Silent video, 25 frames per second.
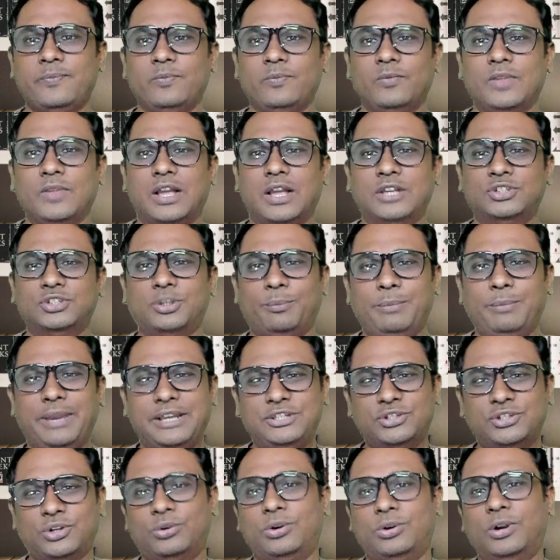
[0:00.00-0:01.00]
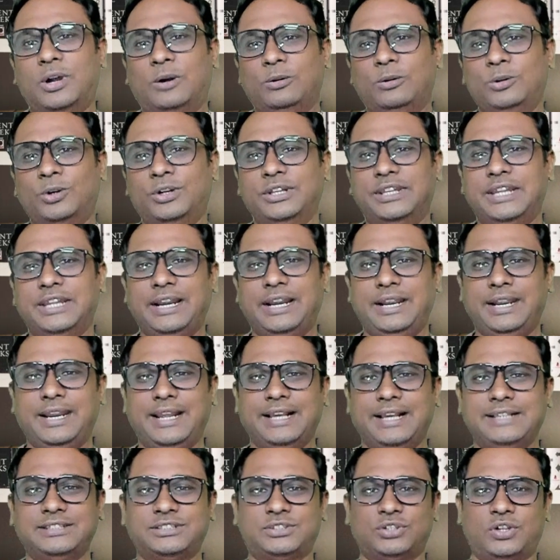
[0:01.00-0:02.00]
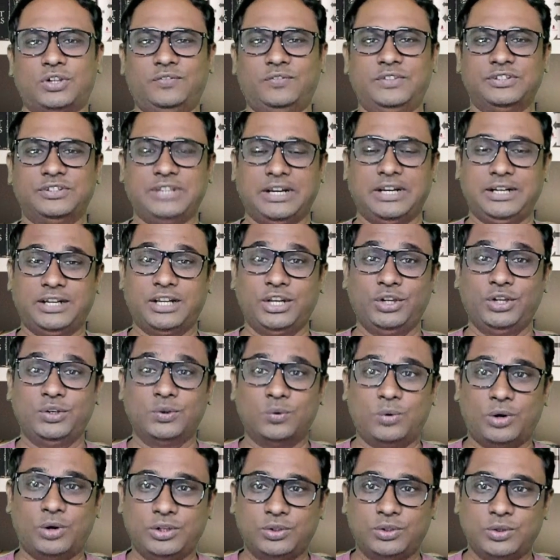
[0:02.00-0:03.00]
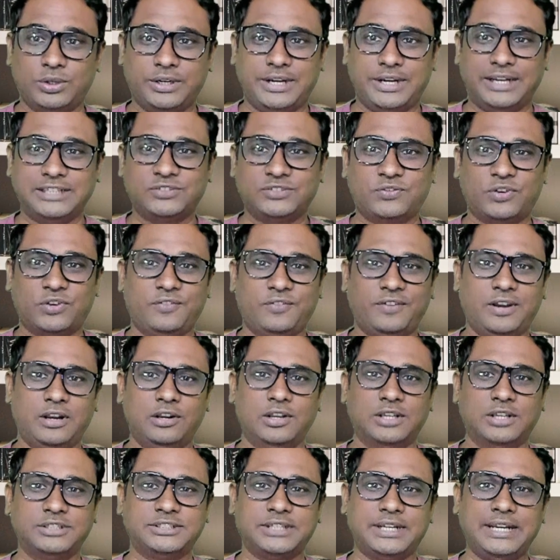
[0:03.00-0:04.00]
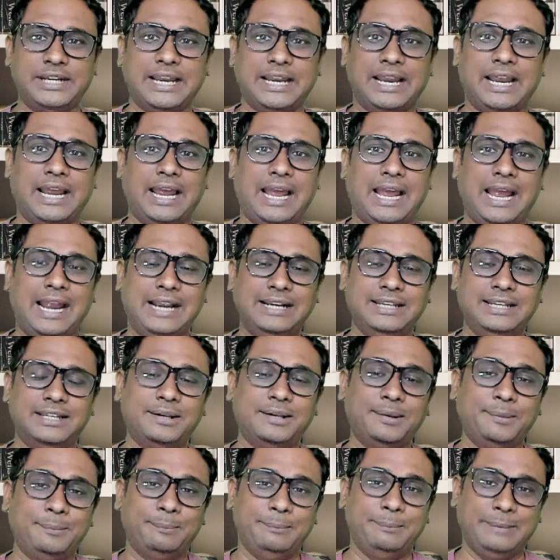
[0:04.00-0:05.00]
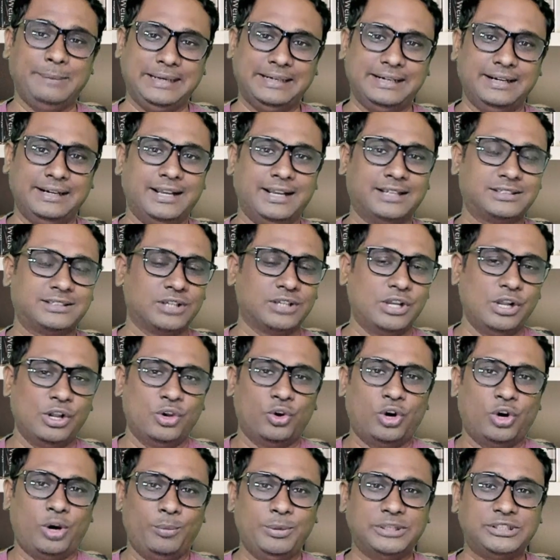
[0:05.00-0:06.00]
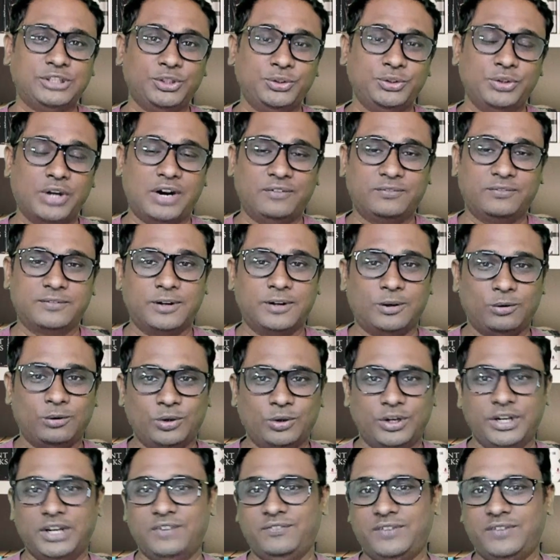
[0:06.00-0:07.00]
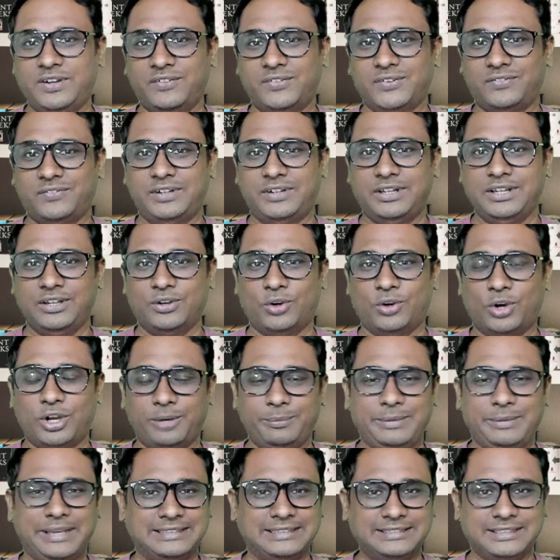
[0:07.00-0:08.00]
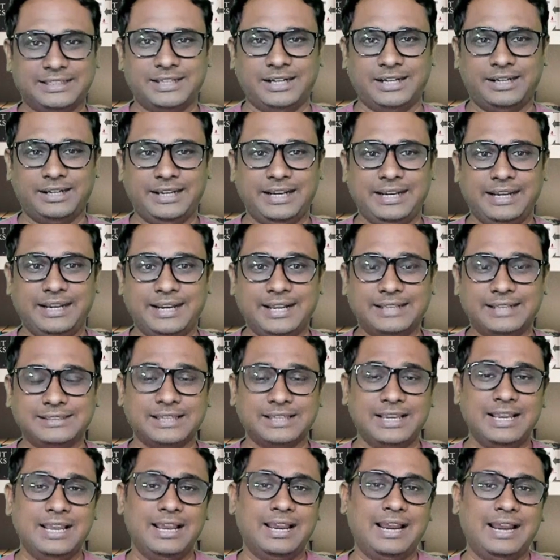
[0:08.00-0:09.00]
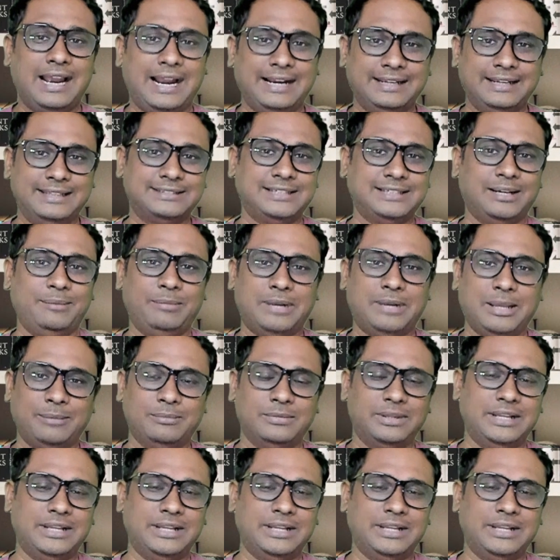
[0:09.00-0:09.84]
So make sure to download the index of the sector you want to test for valuation and the main index. Obviously, you have to download Nifty 50 or BSE 30 index at the same time.